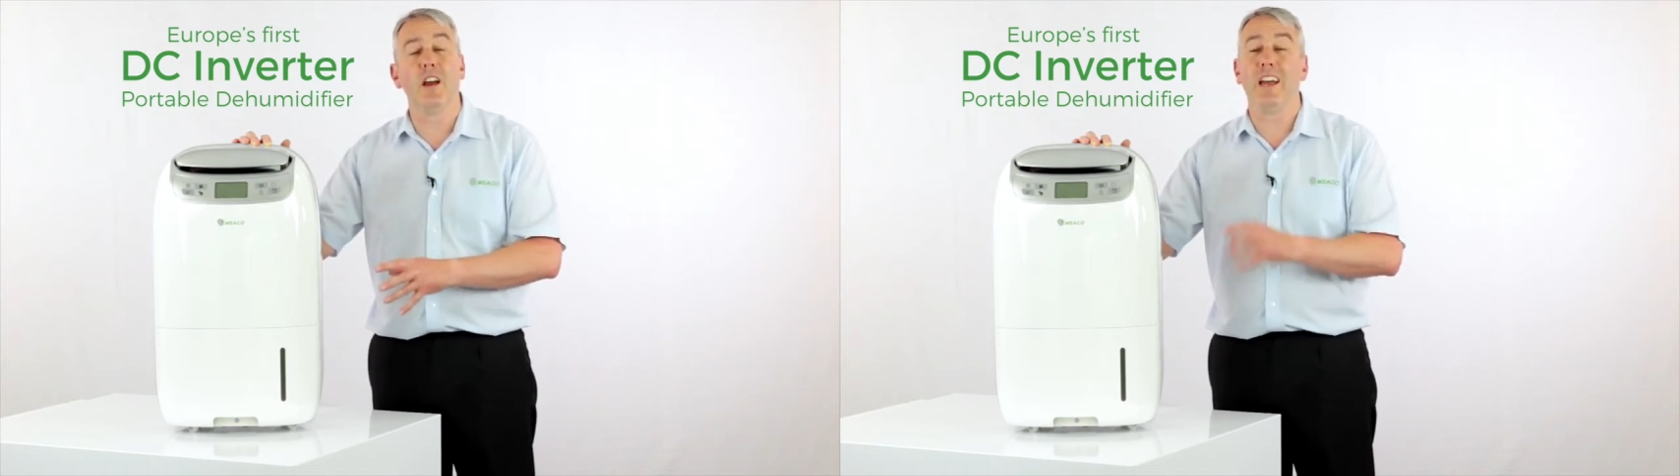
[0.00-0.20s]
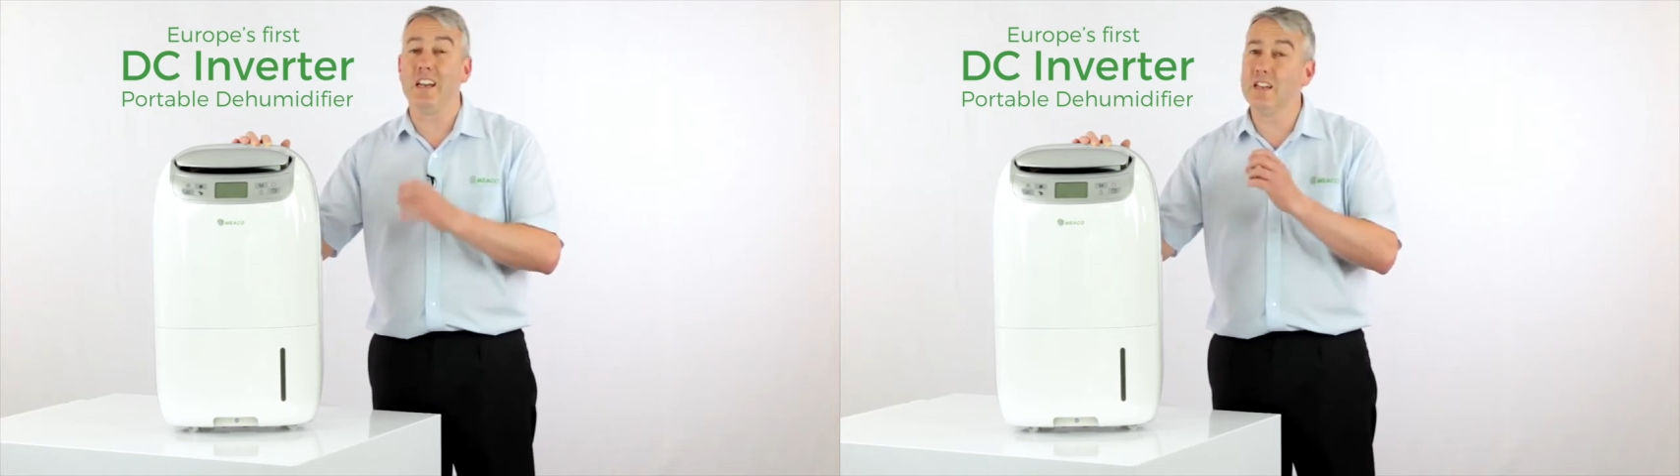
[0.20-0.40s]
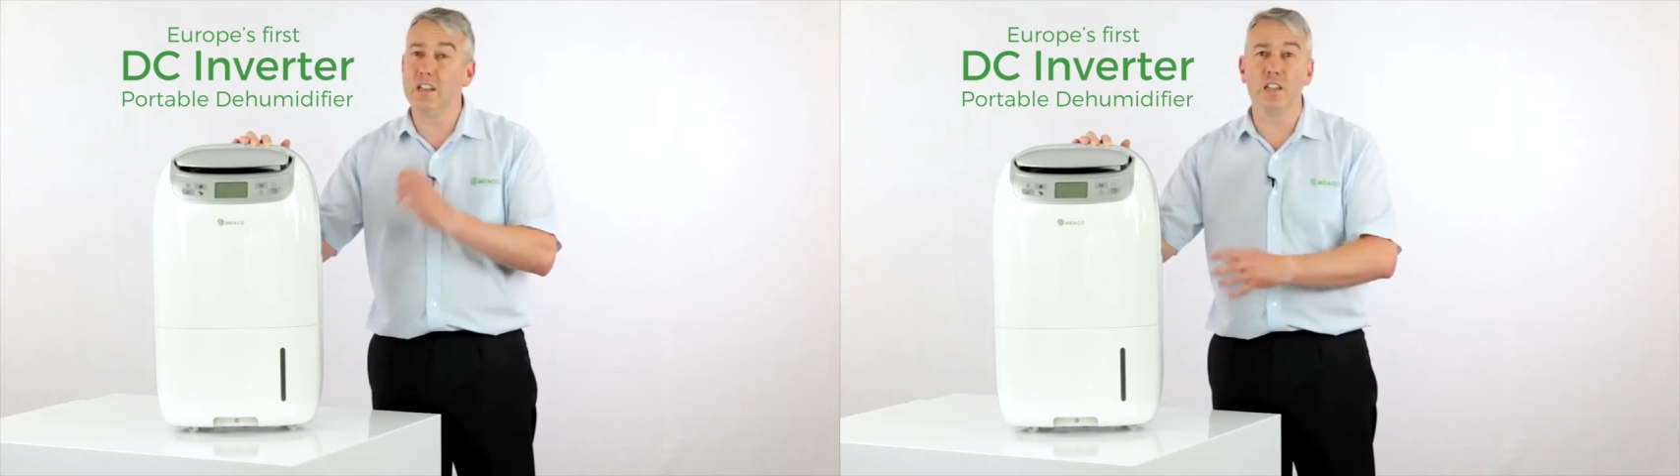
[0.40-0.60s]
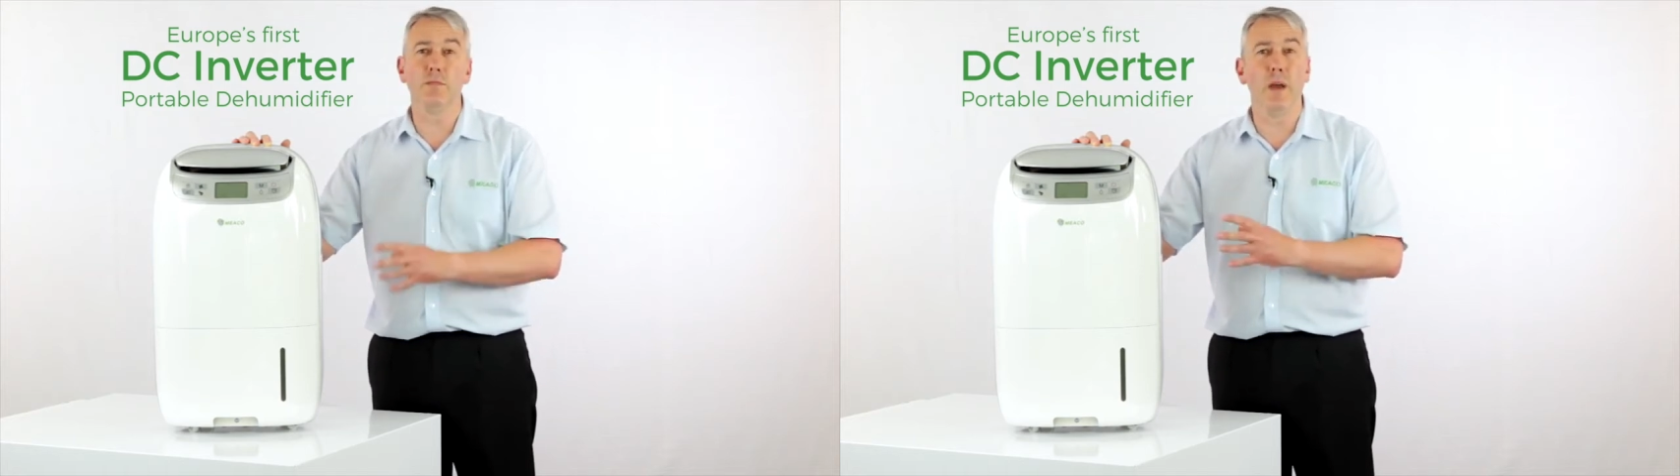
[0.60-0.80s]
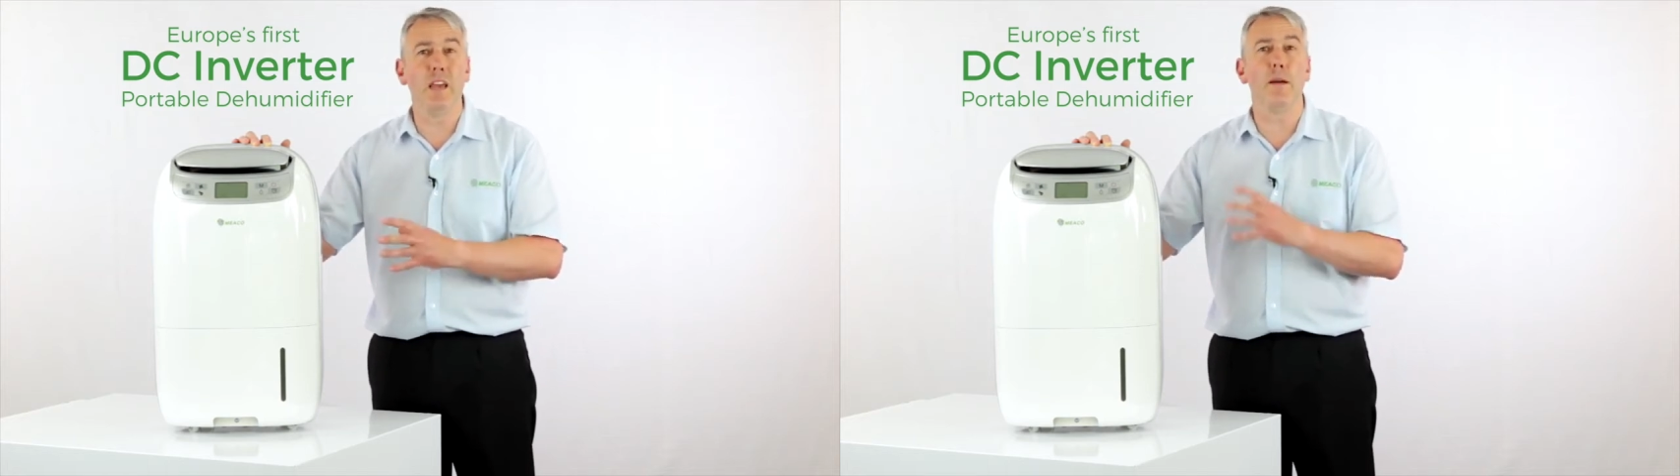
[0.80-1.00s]
and it does
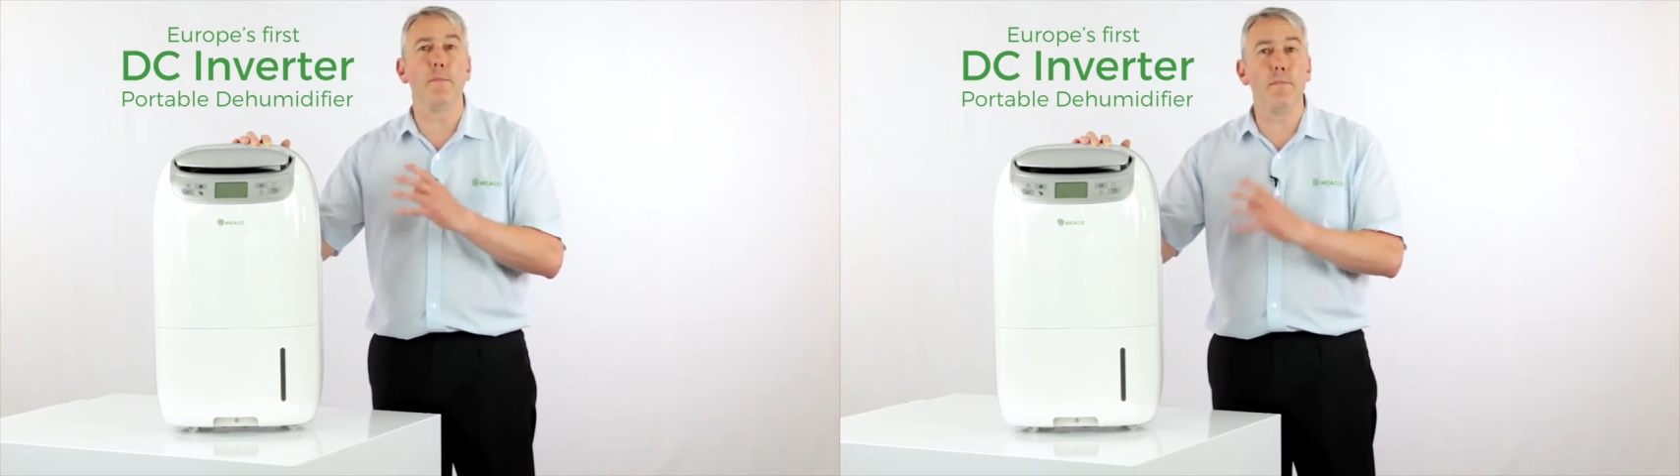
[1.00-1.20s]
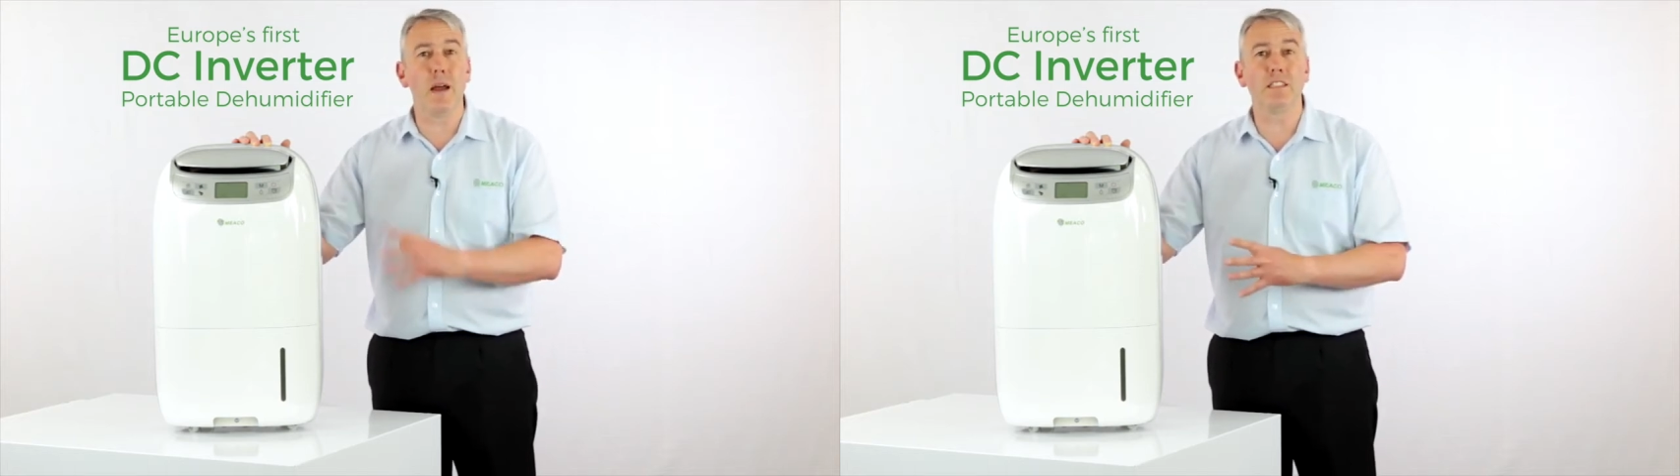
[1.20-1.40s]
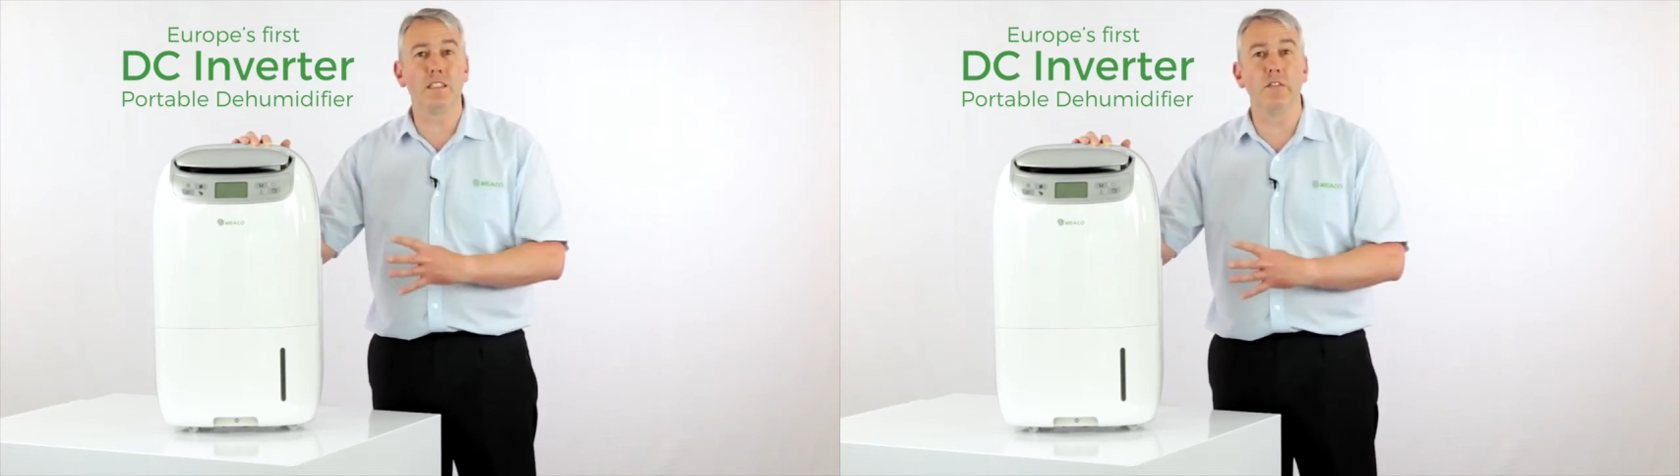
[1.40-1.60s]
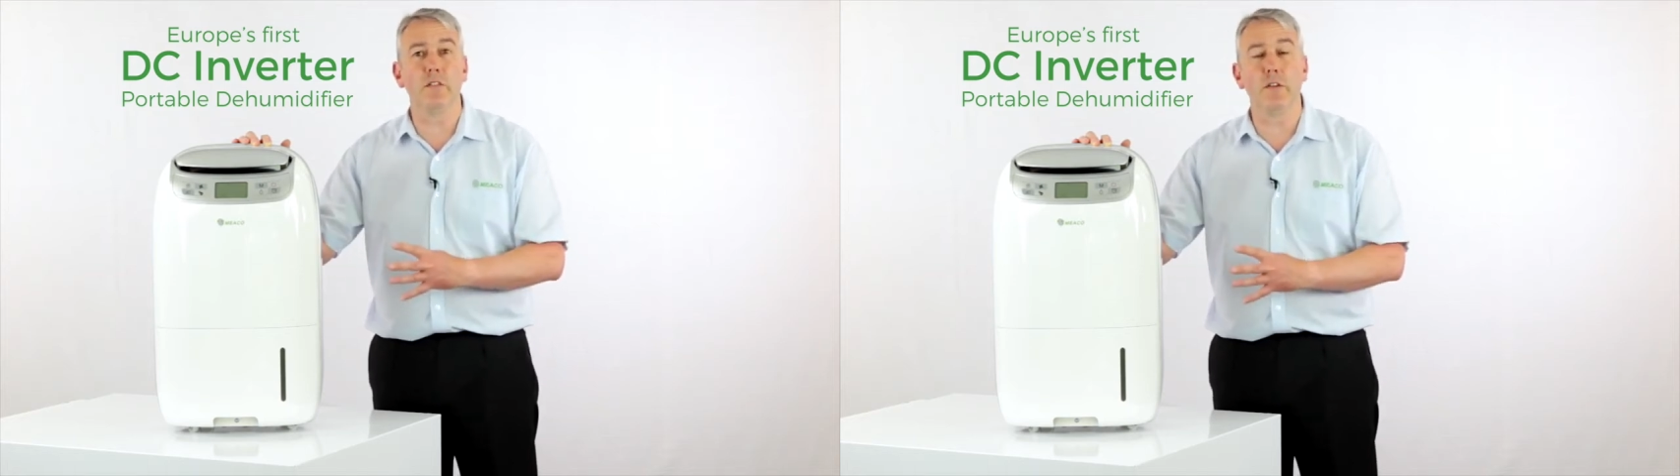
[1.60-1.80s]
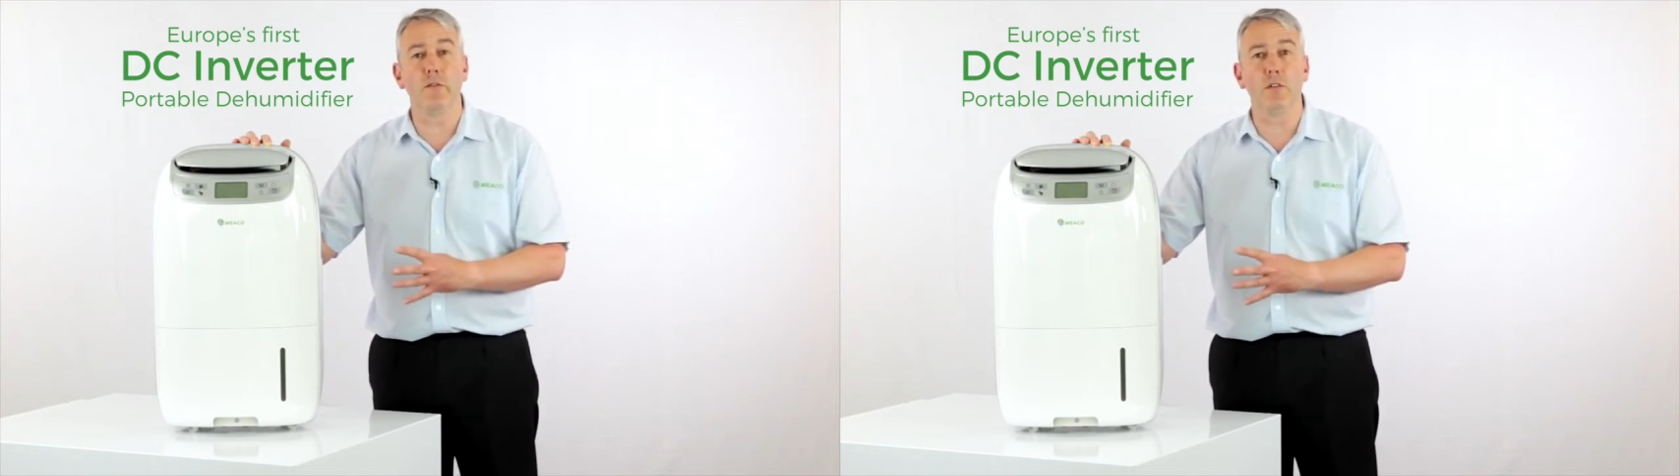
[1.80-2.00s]
make a massive
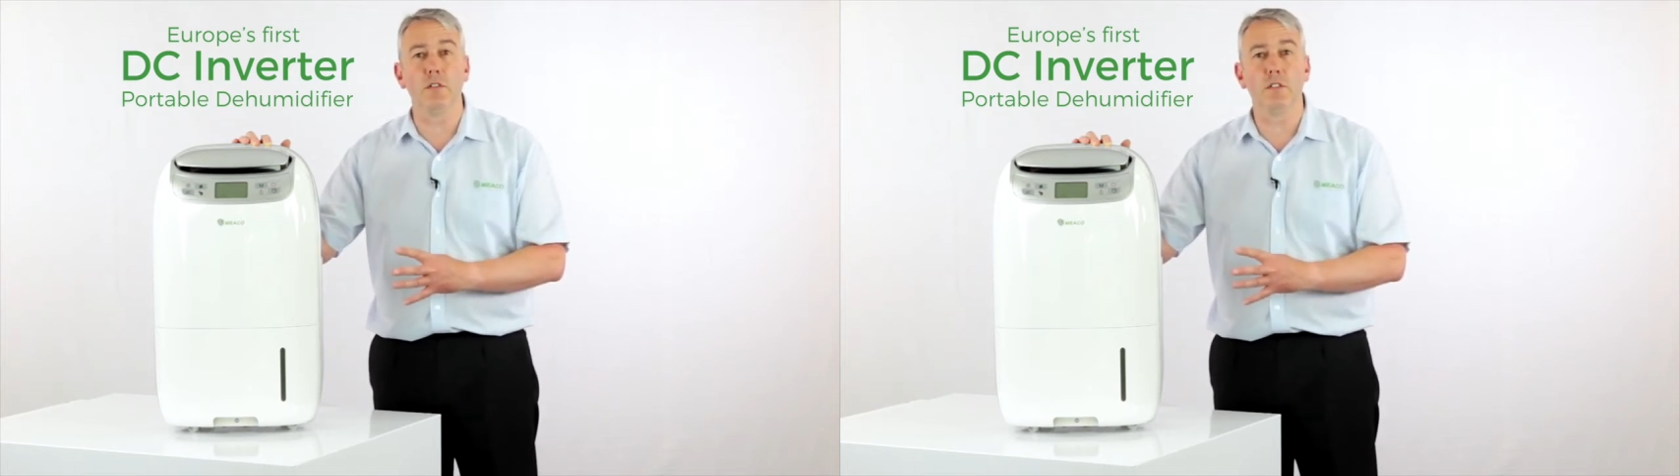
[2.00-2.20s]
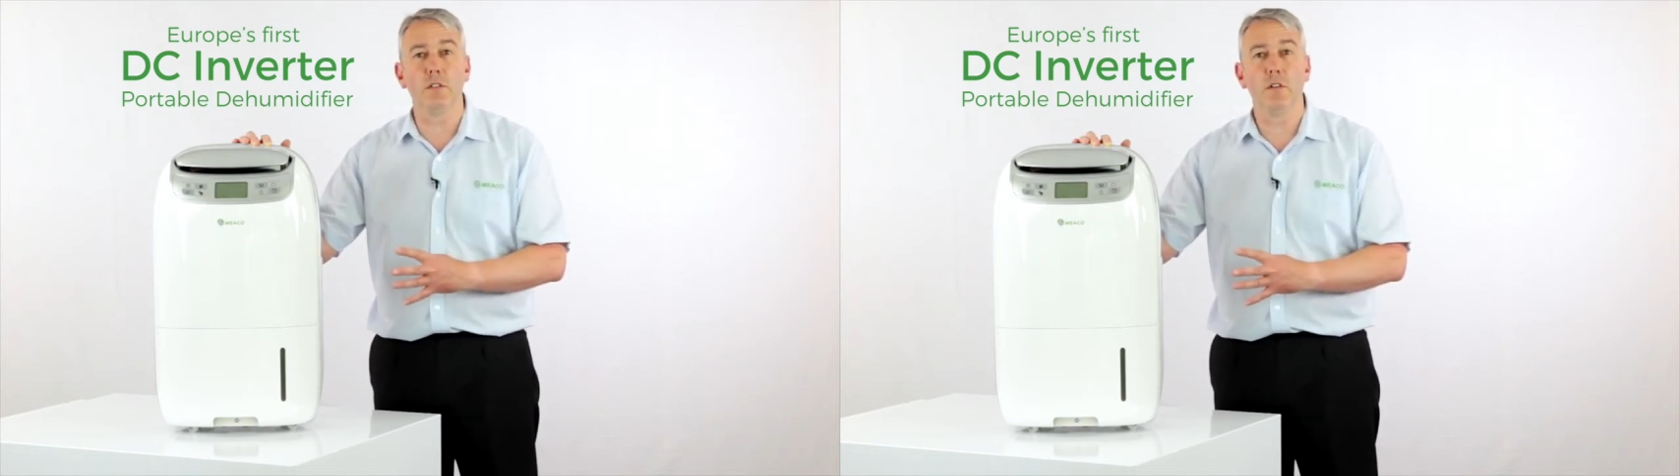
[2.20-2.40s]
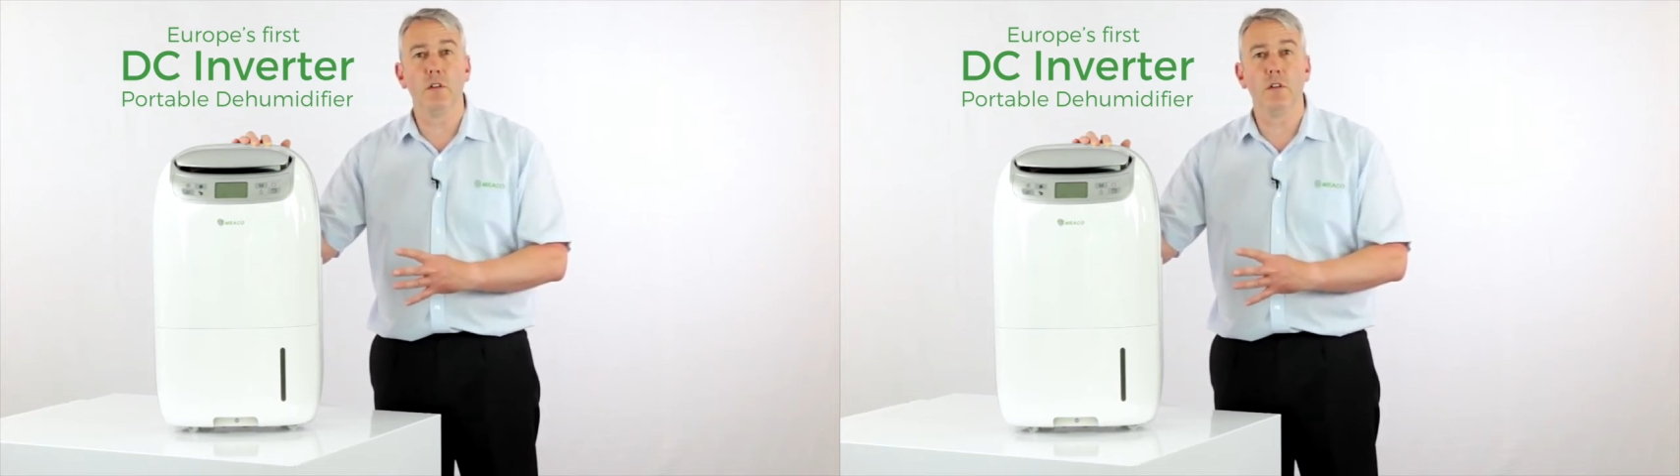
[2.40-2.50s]
difference.